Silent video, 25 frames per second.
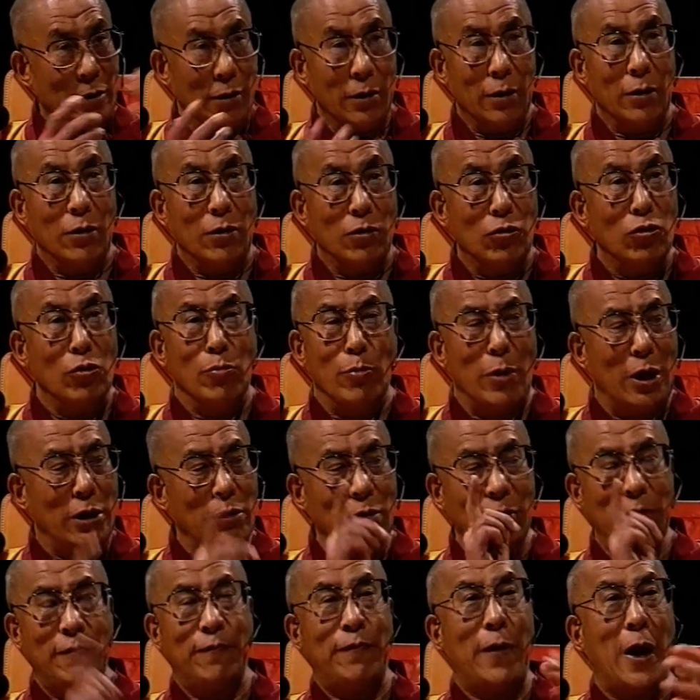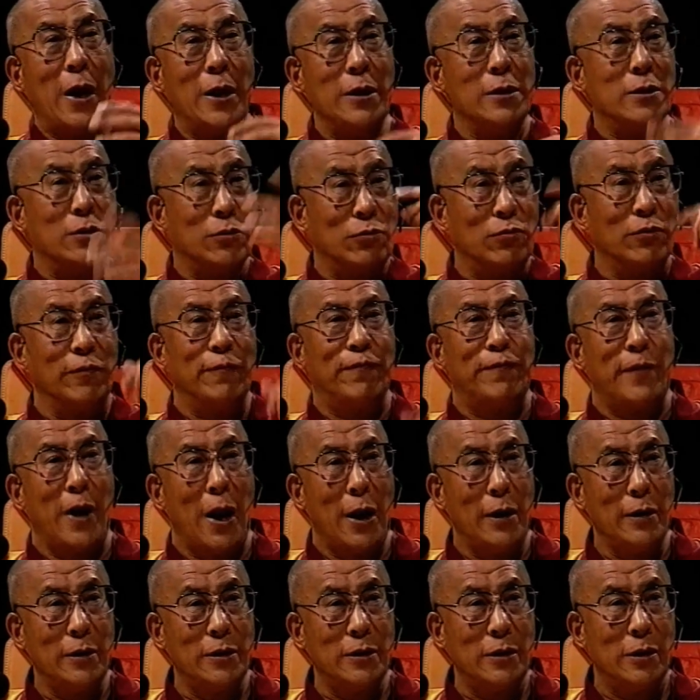You may not find a good
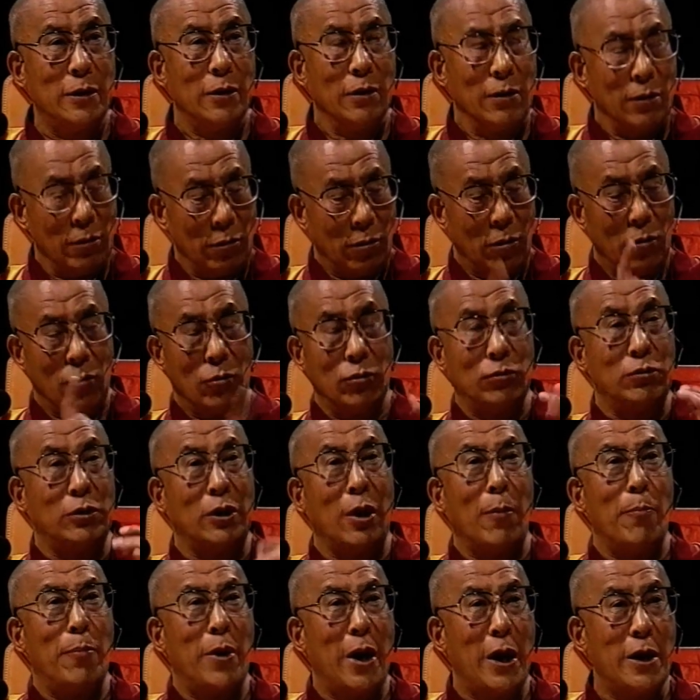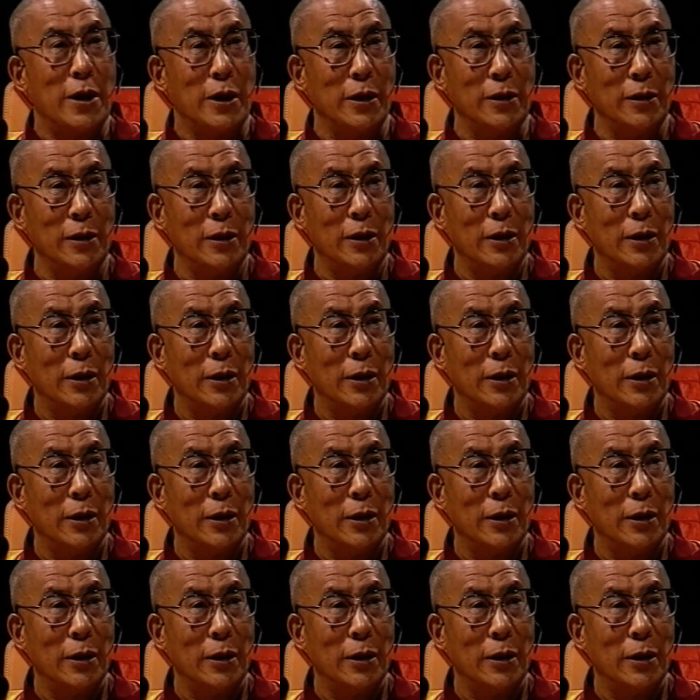friend or good companion.